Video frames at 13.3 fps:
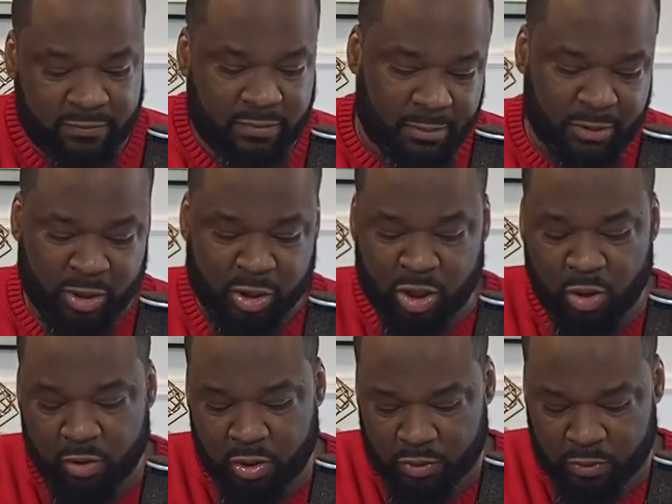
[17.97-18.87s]
going to show
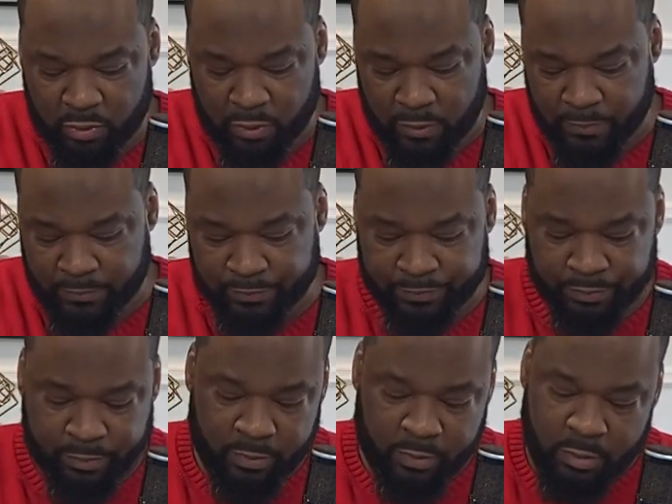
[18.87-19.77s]
you
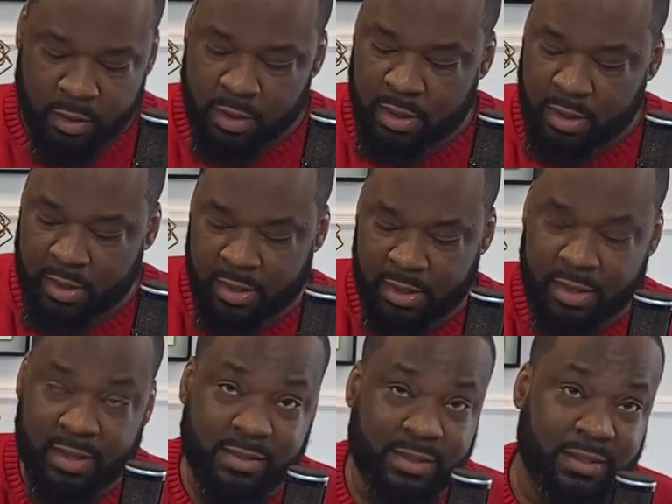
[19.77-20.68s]

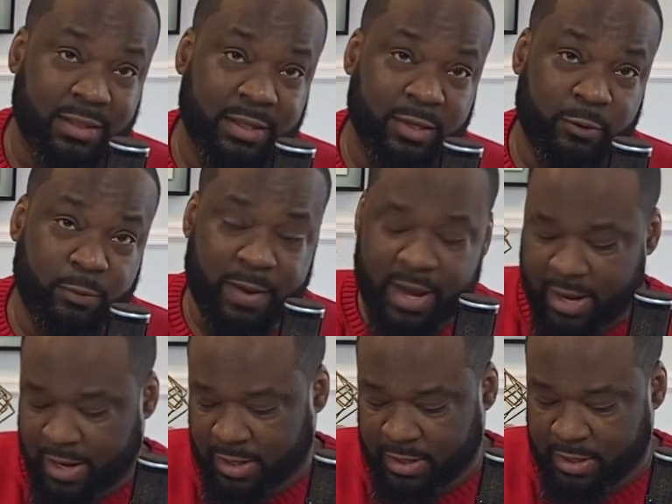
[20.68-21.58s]
is this little
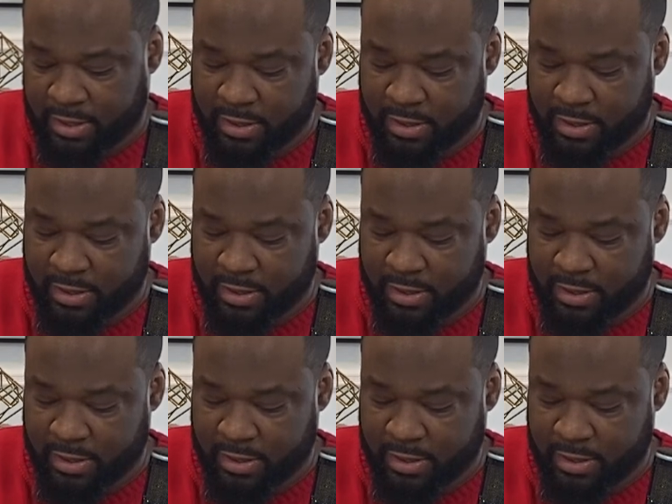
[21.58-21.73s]
bag.